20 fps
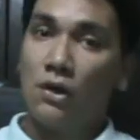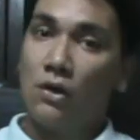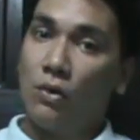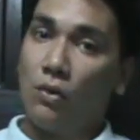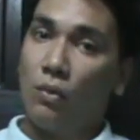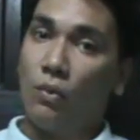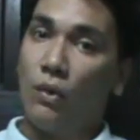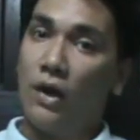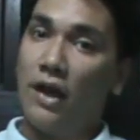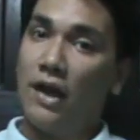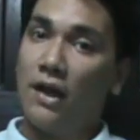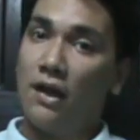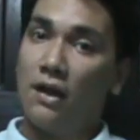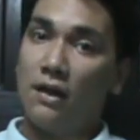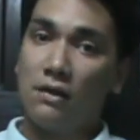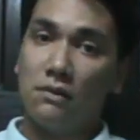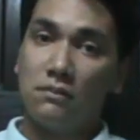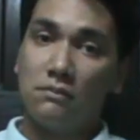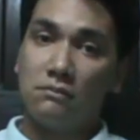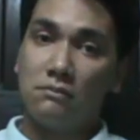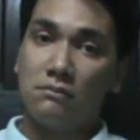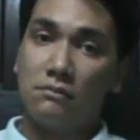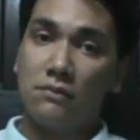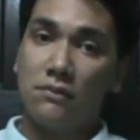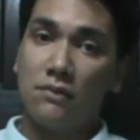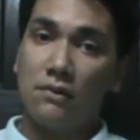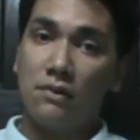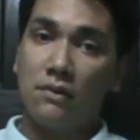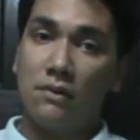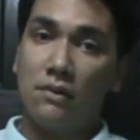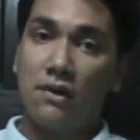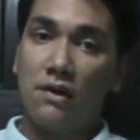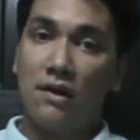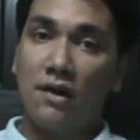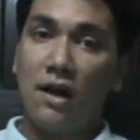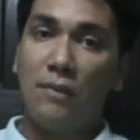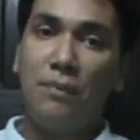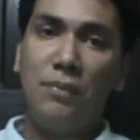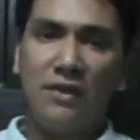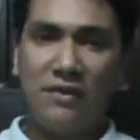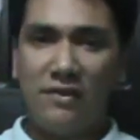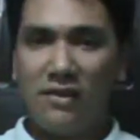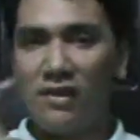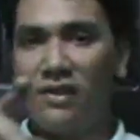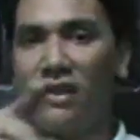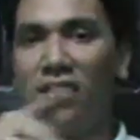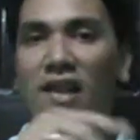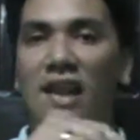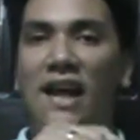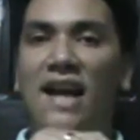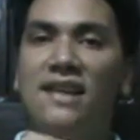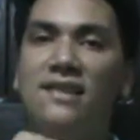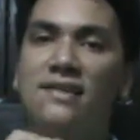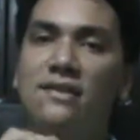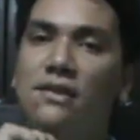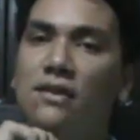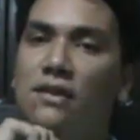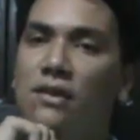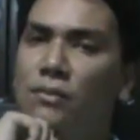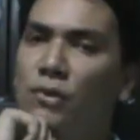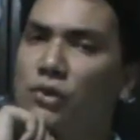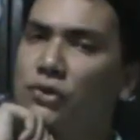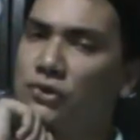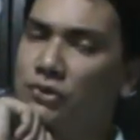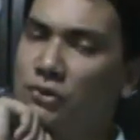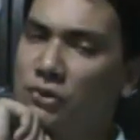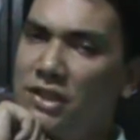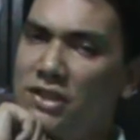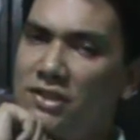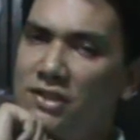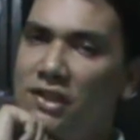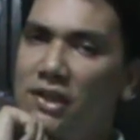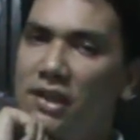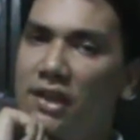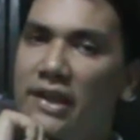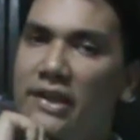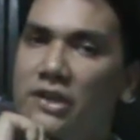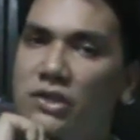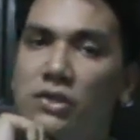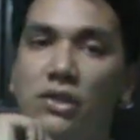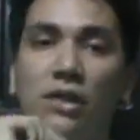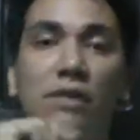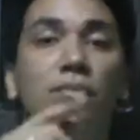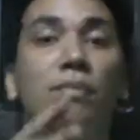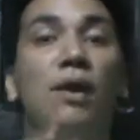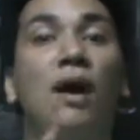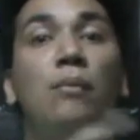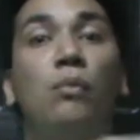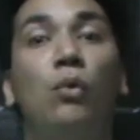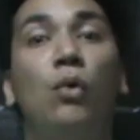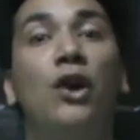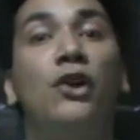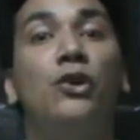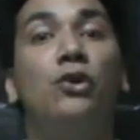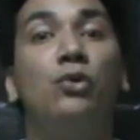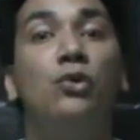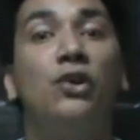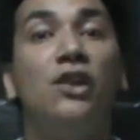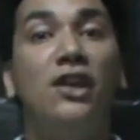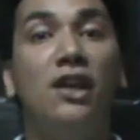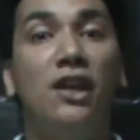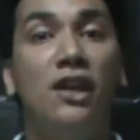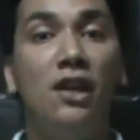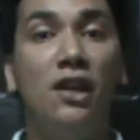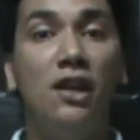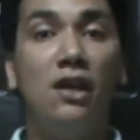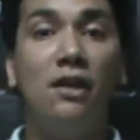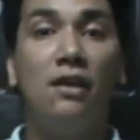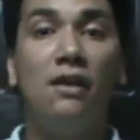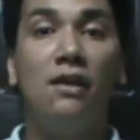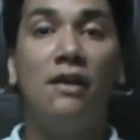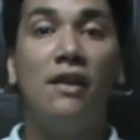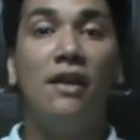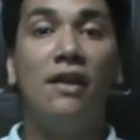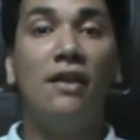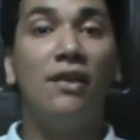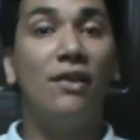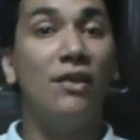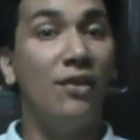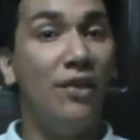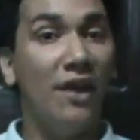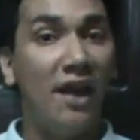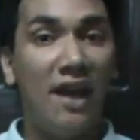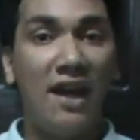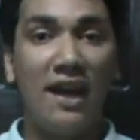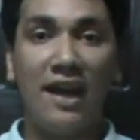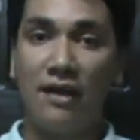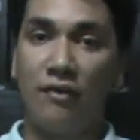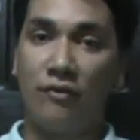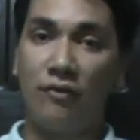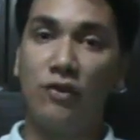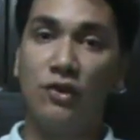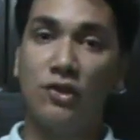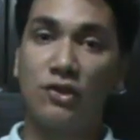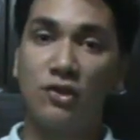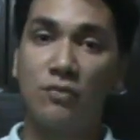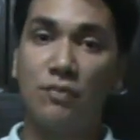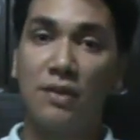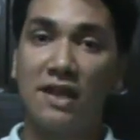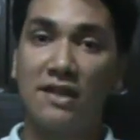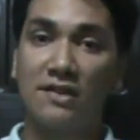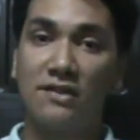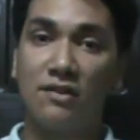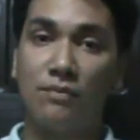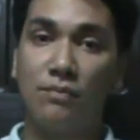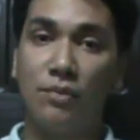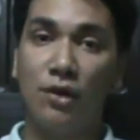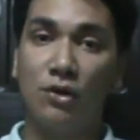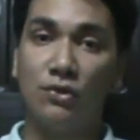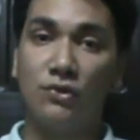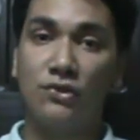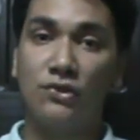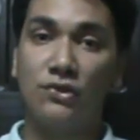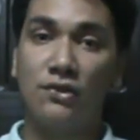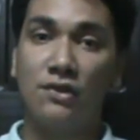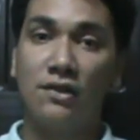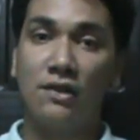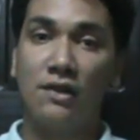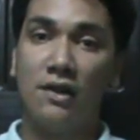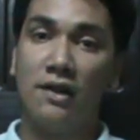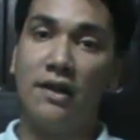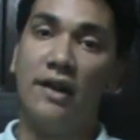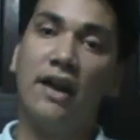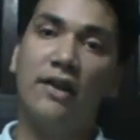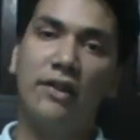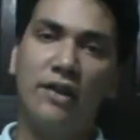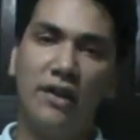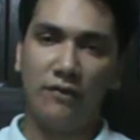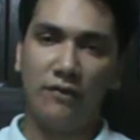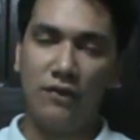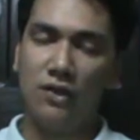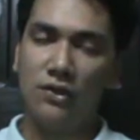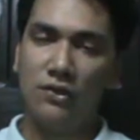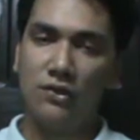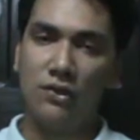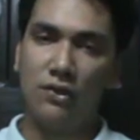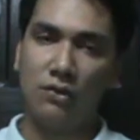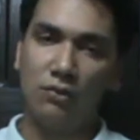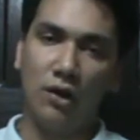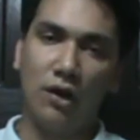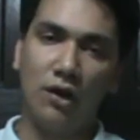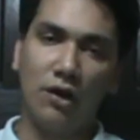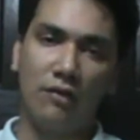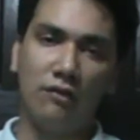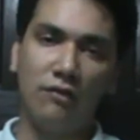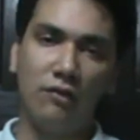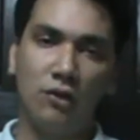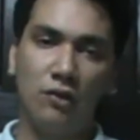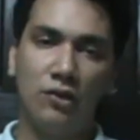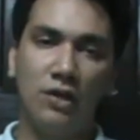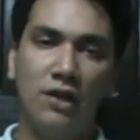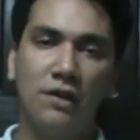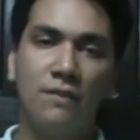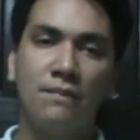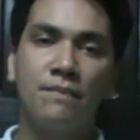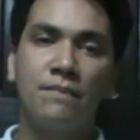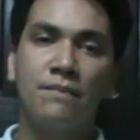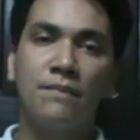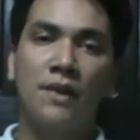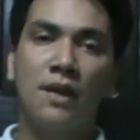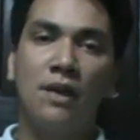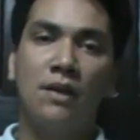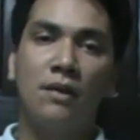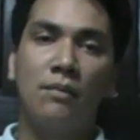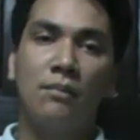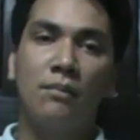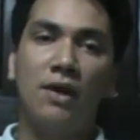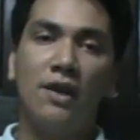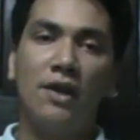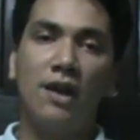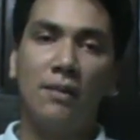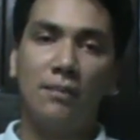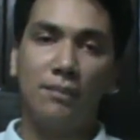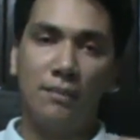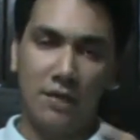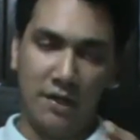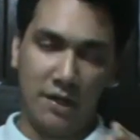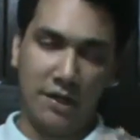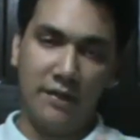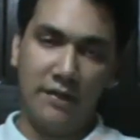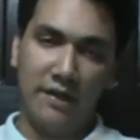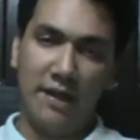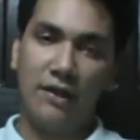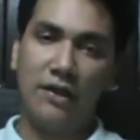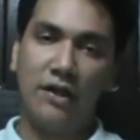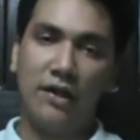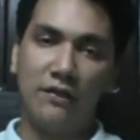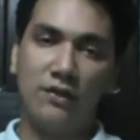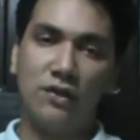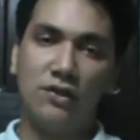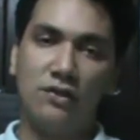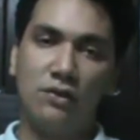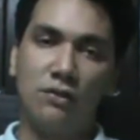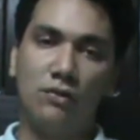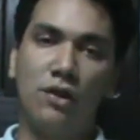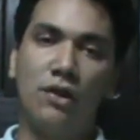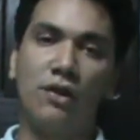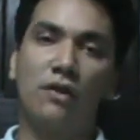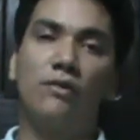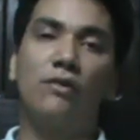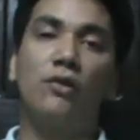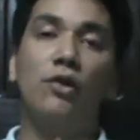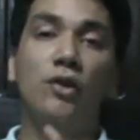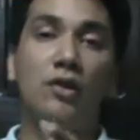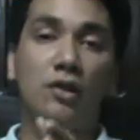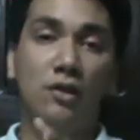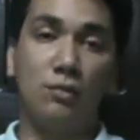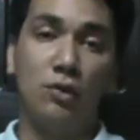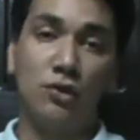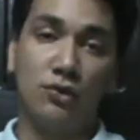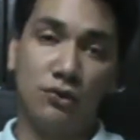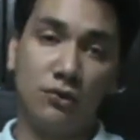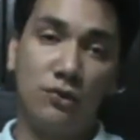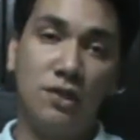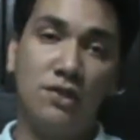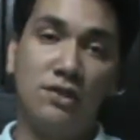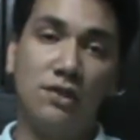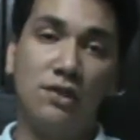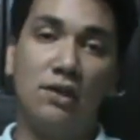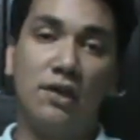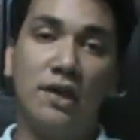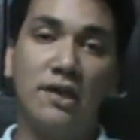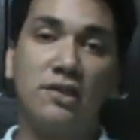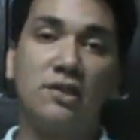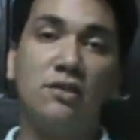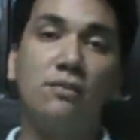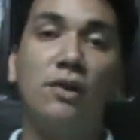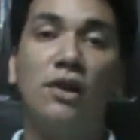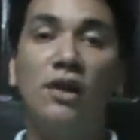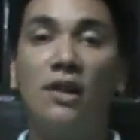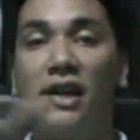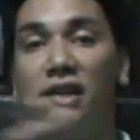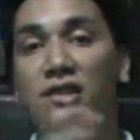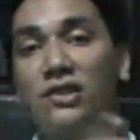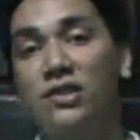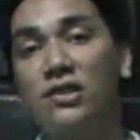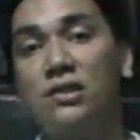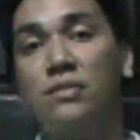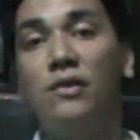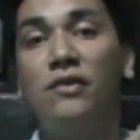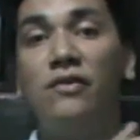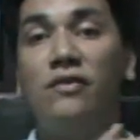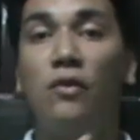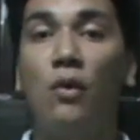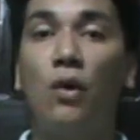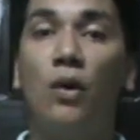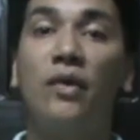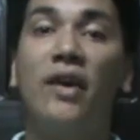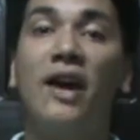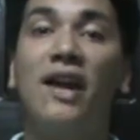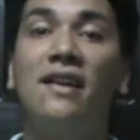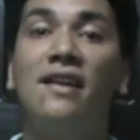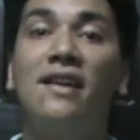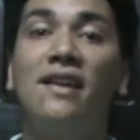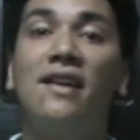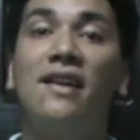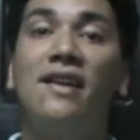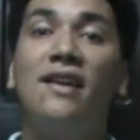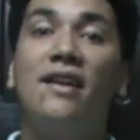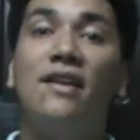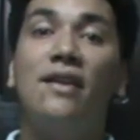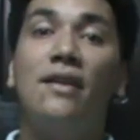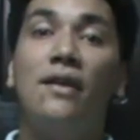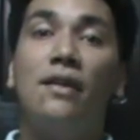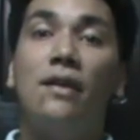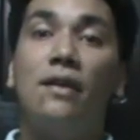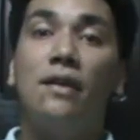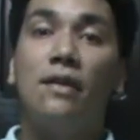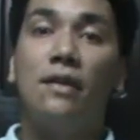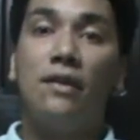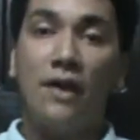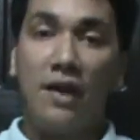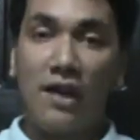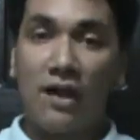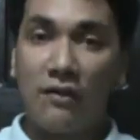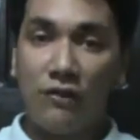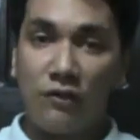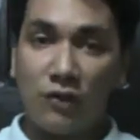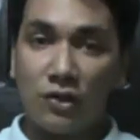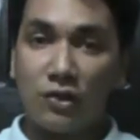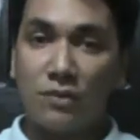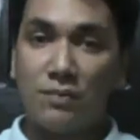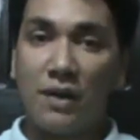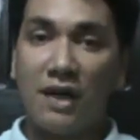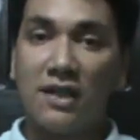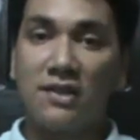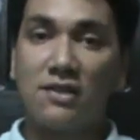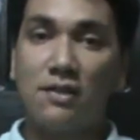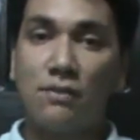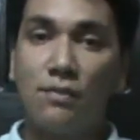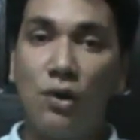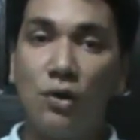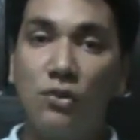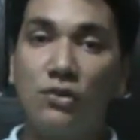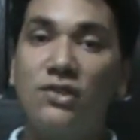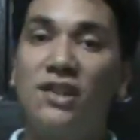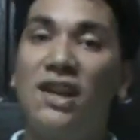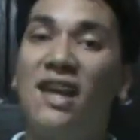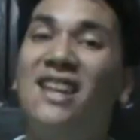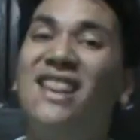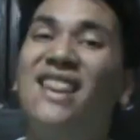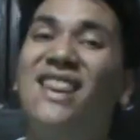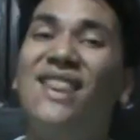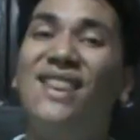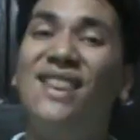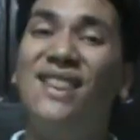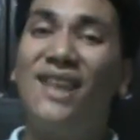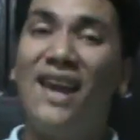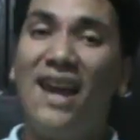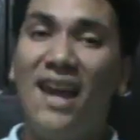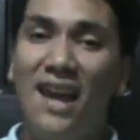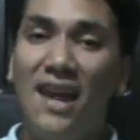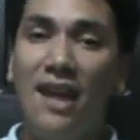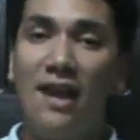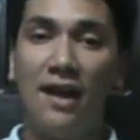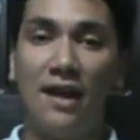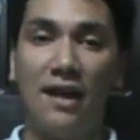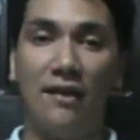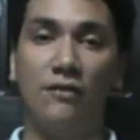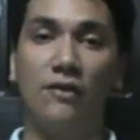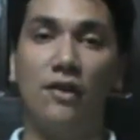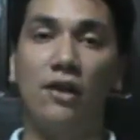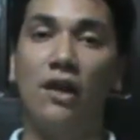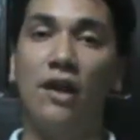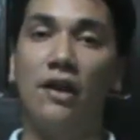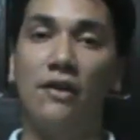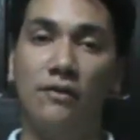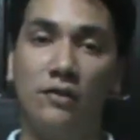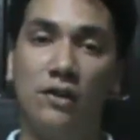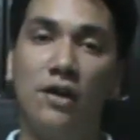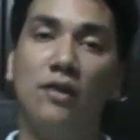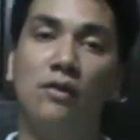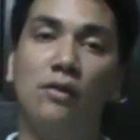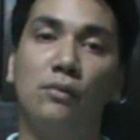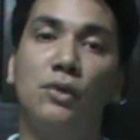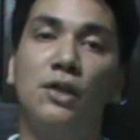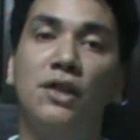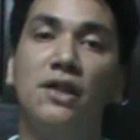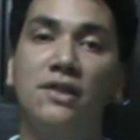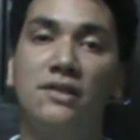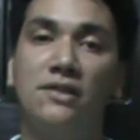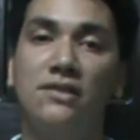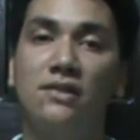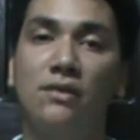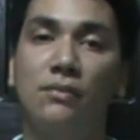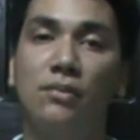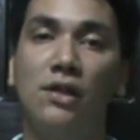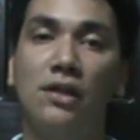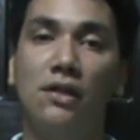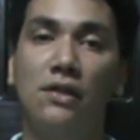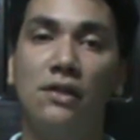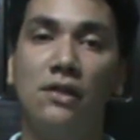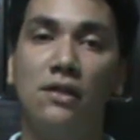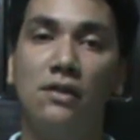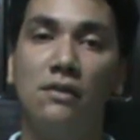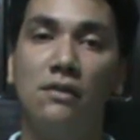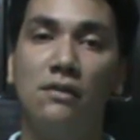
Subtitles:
Well, up until the most recent election in Papua New Guinea, they had first past the post. Now they instant runoff voting. But now they have instant runoff voting in the most recent election. But elections before that, they had first past the post, and they have a lot of government instability.